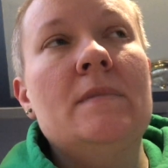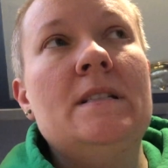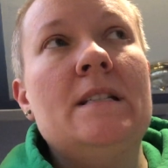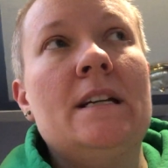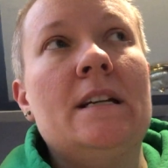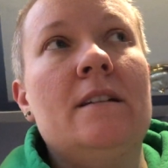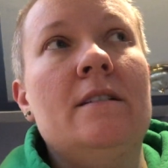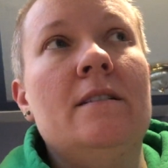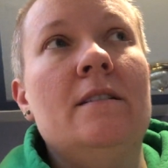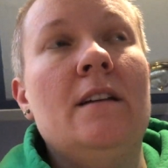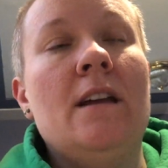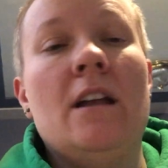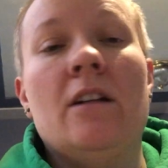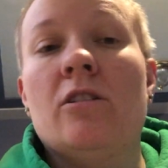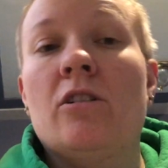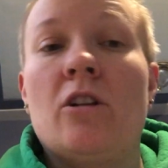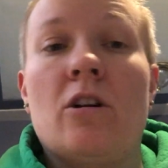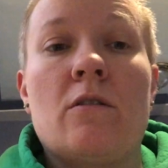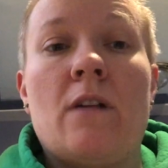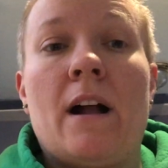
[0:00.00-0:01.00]
did
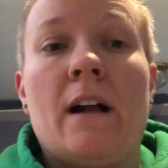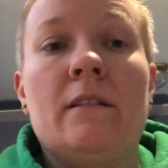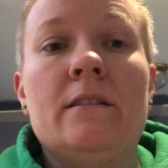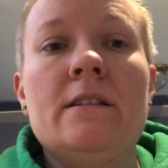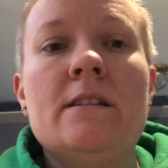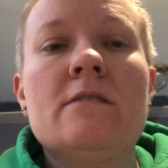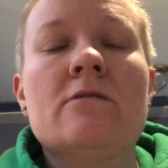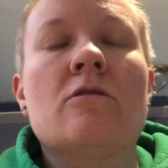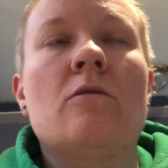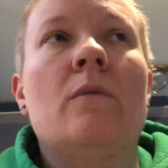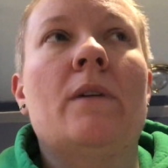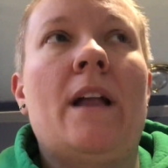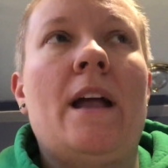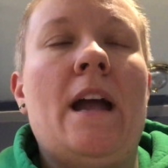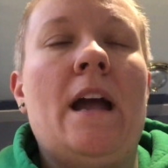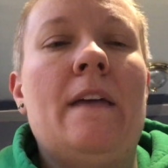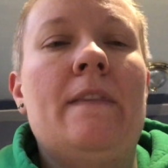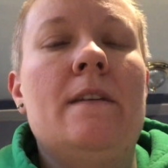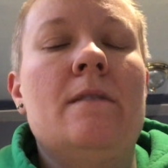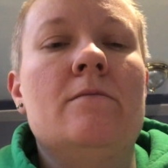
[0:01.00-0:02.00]
incorrectly. So what I
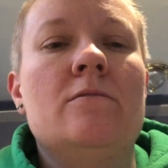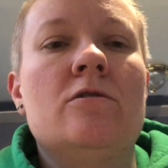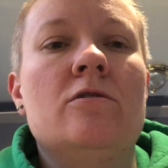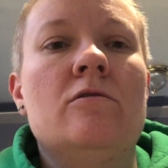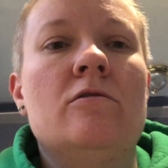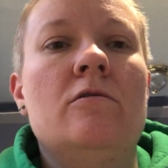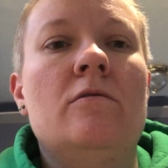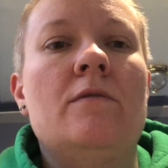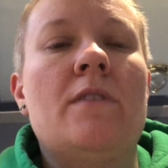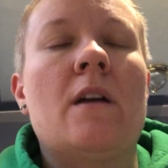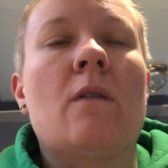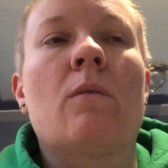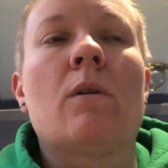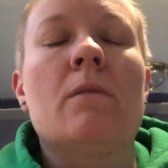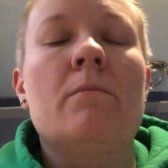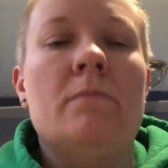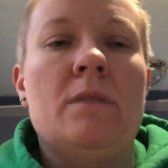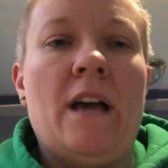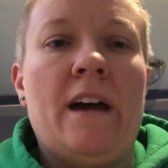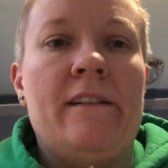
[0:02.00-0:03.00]
had them do, they
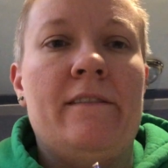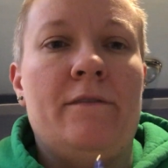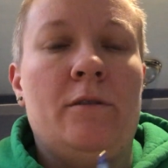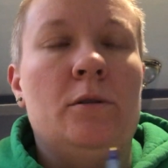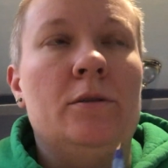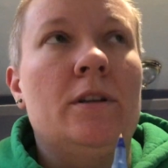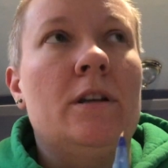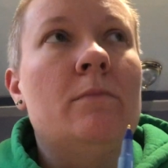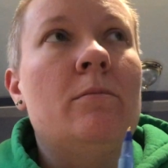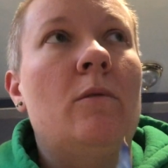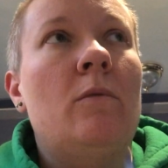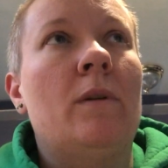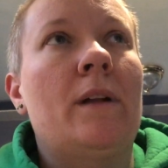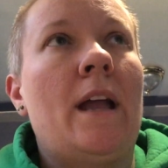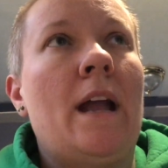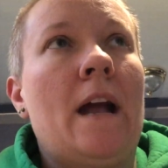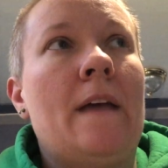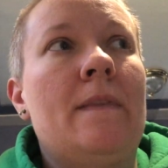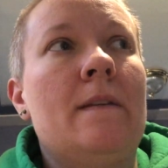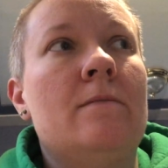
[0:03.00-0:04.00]
weren't blindfolded, but what
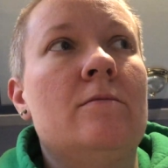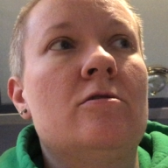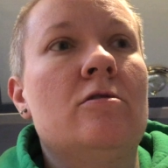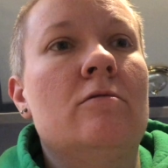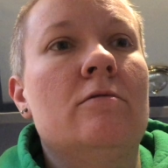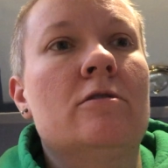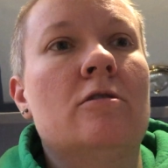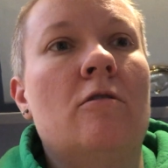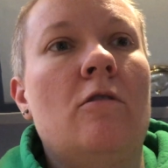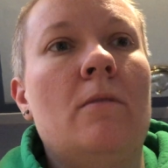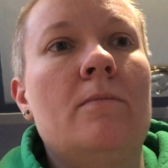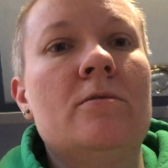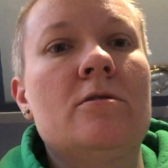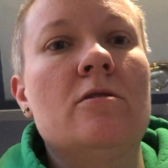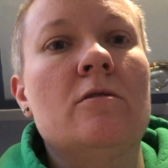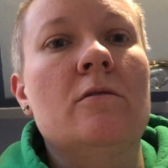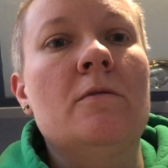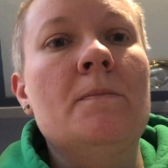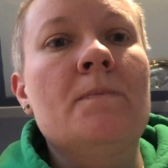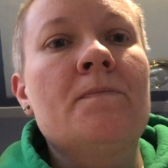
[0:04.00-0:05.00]
I had them do was go up
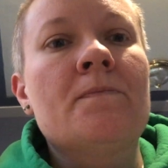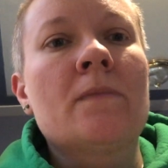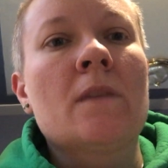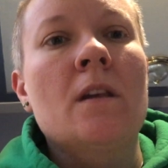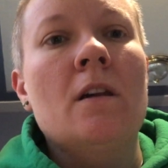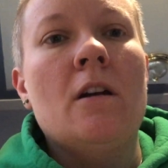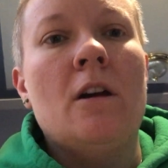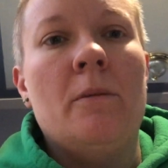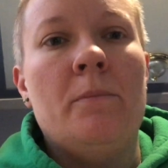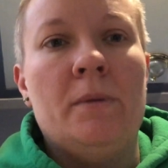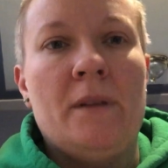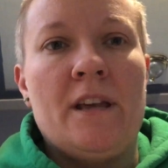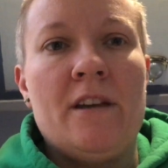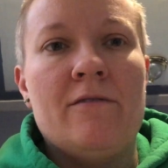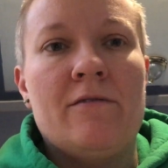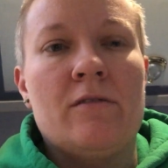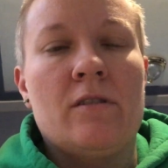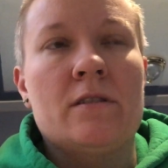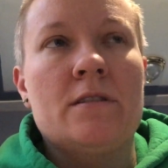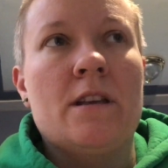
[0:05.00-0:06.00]
to a
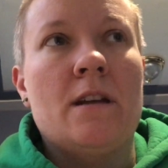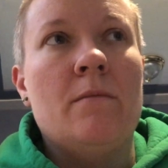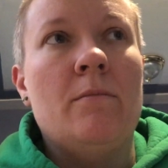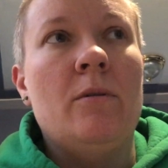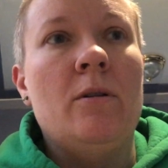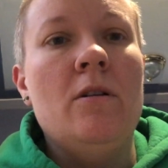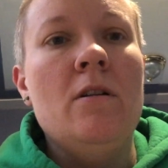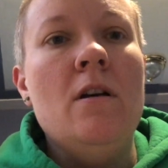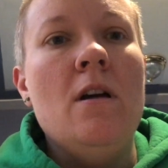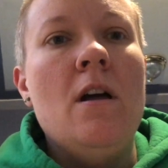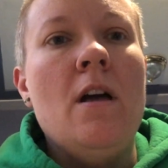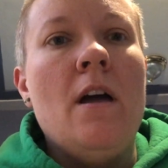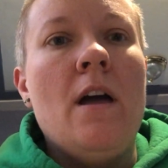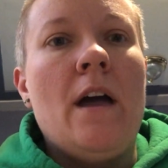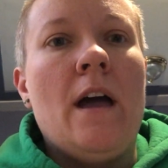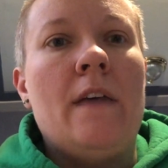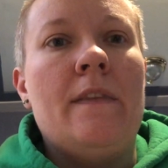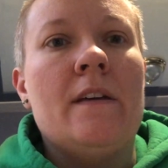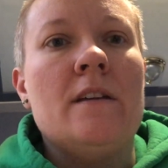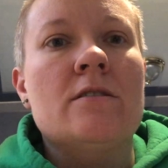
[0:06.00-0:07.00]
plate, for example,
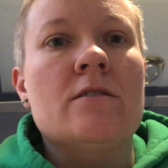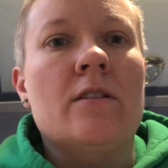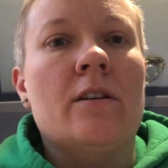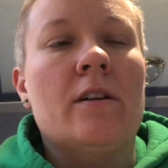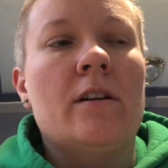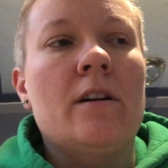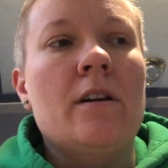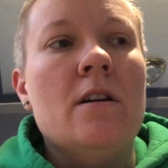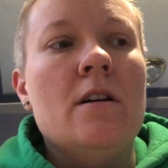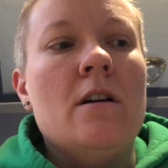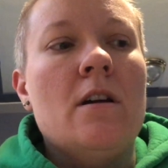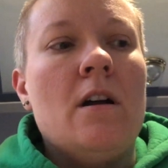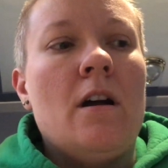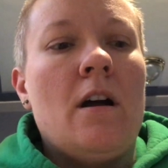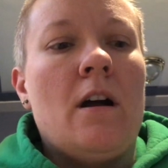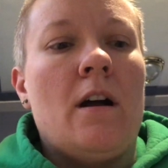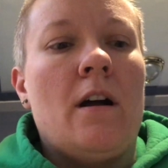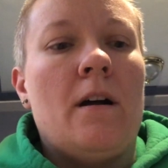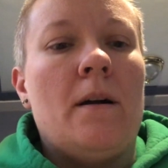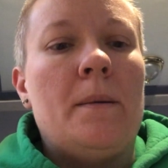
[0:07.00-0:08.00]
and they took,
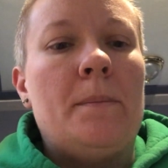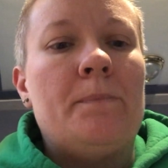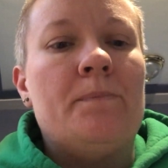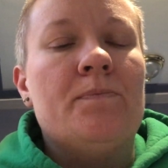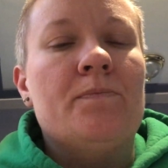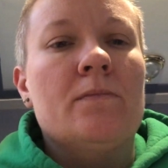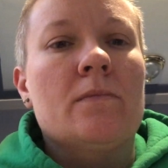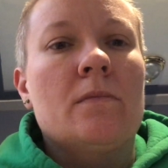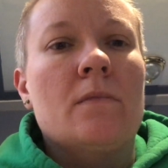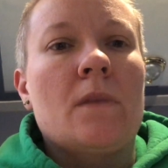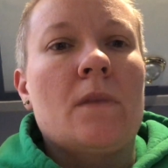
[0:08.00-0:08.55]
one